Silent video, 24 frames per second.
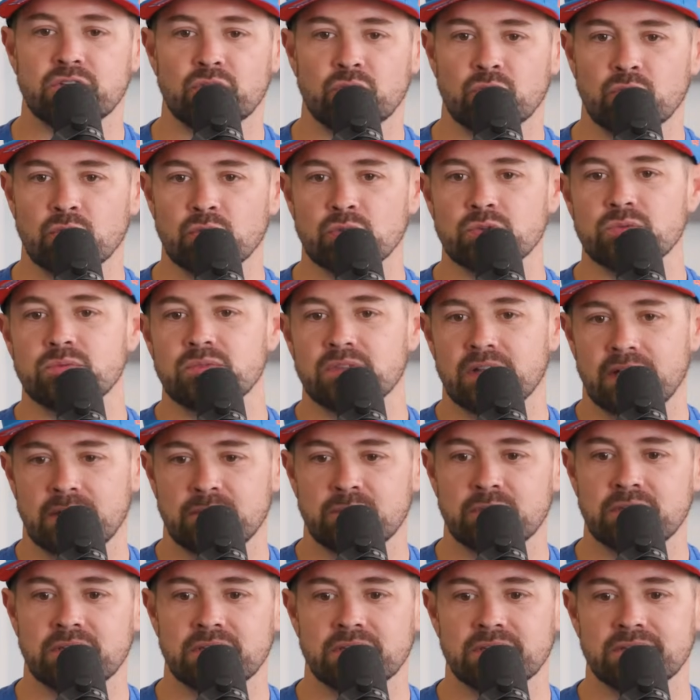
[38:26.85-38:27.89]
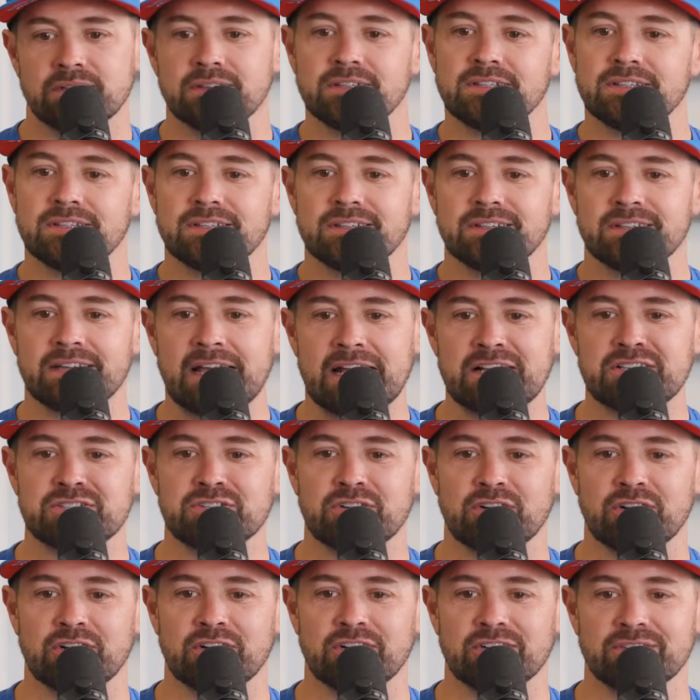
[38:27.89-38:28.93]
the old, like when
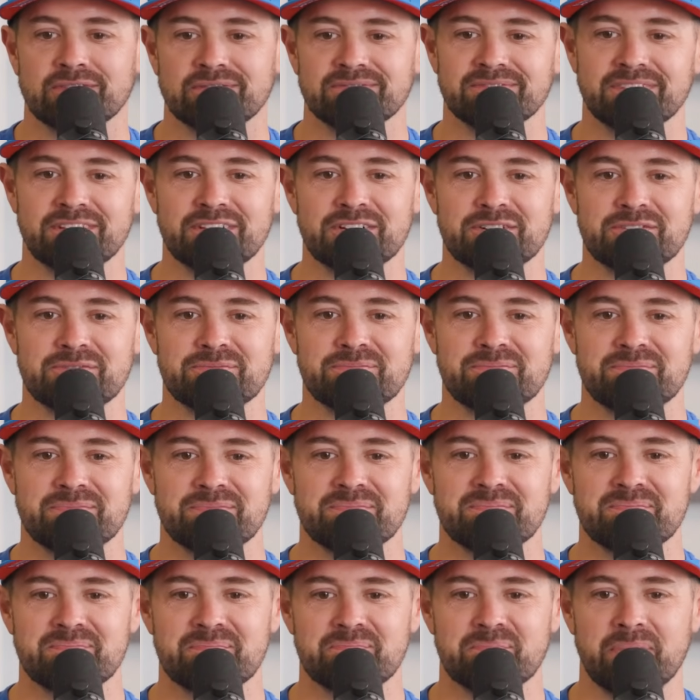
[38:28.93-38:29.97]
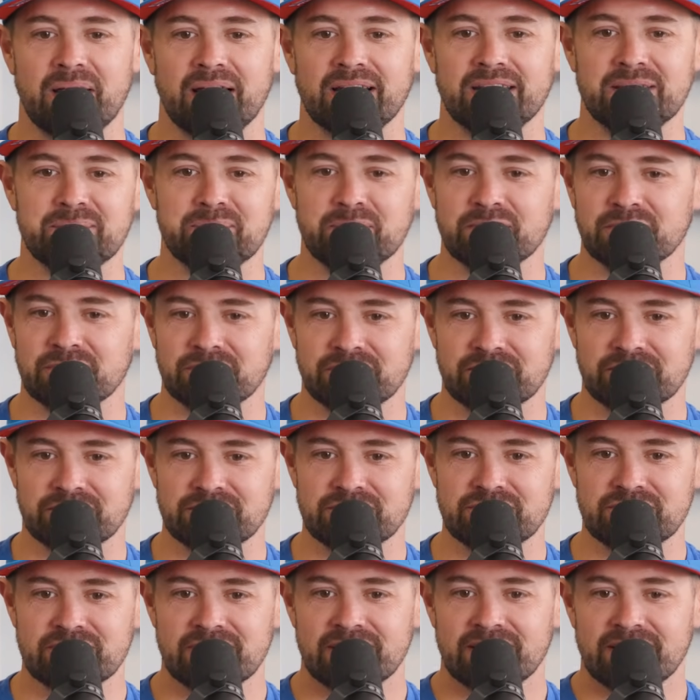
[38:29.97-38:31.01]
NASCAR,
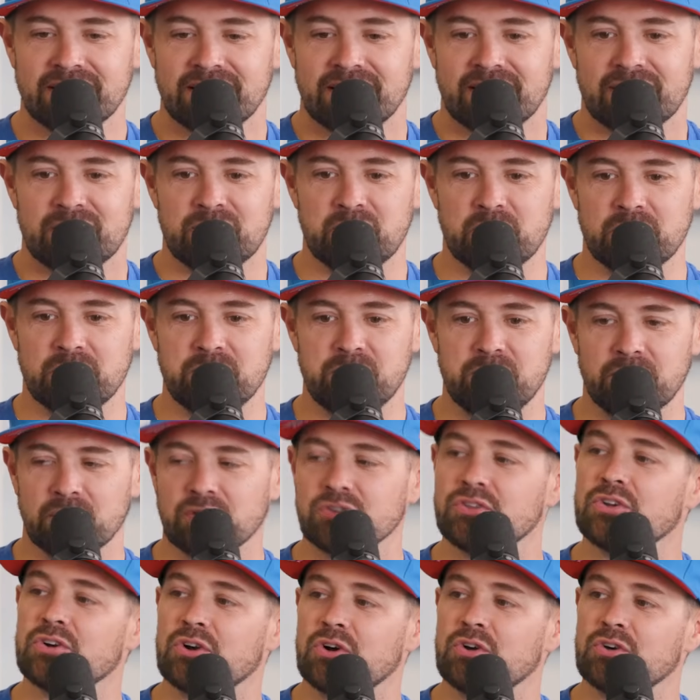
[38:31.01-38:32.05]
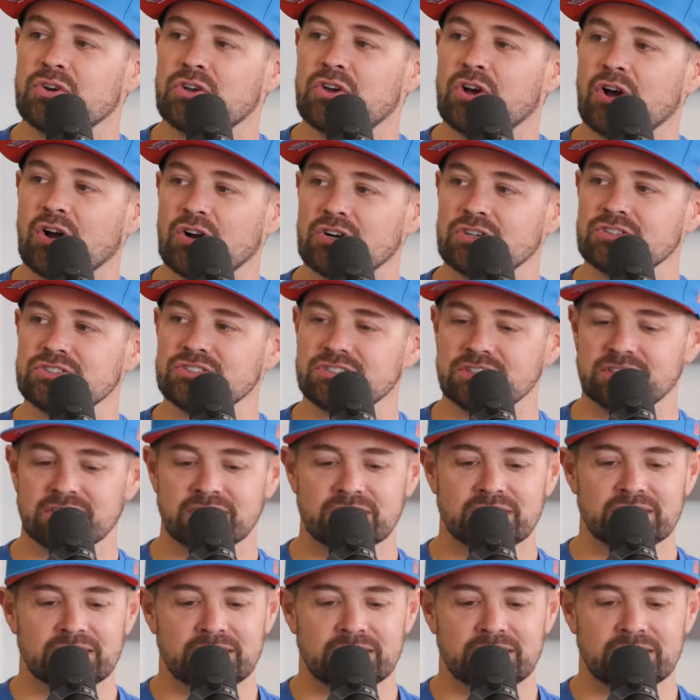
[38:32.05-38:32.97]
bodybuilders would build their own cars.